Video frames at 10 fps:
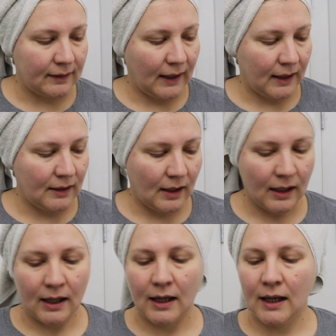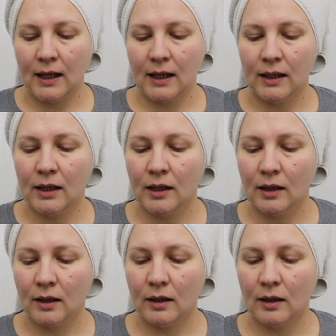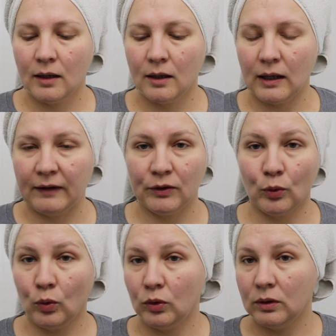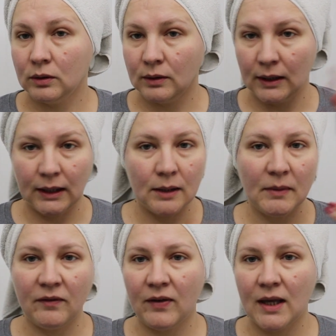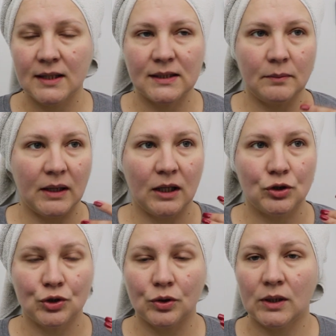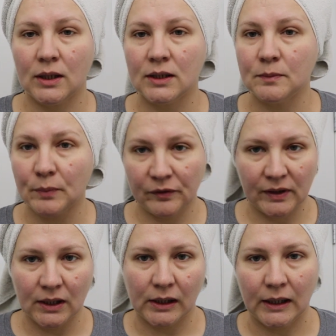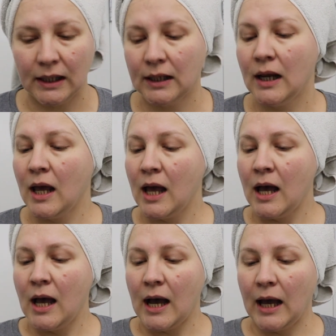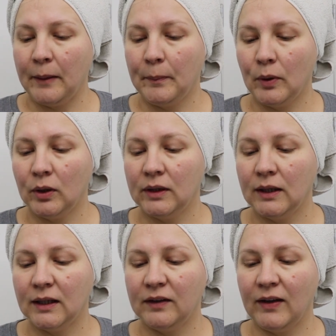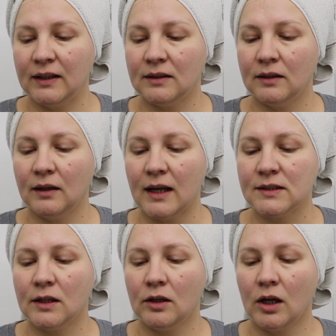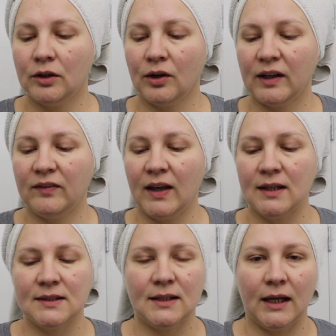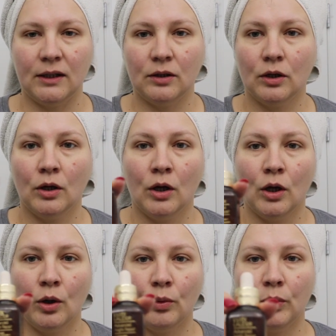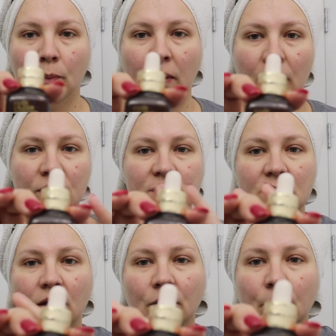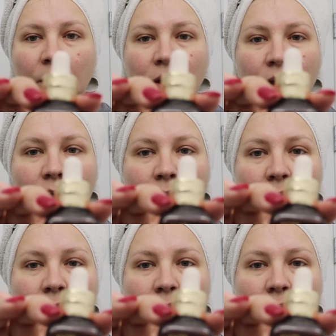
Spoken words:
Then I, after all cleaning my face and making sure that it's perfectly clean, I put Estee Lauder Advanced Night Repair Serum.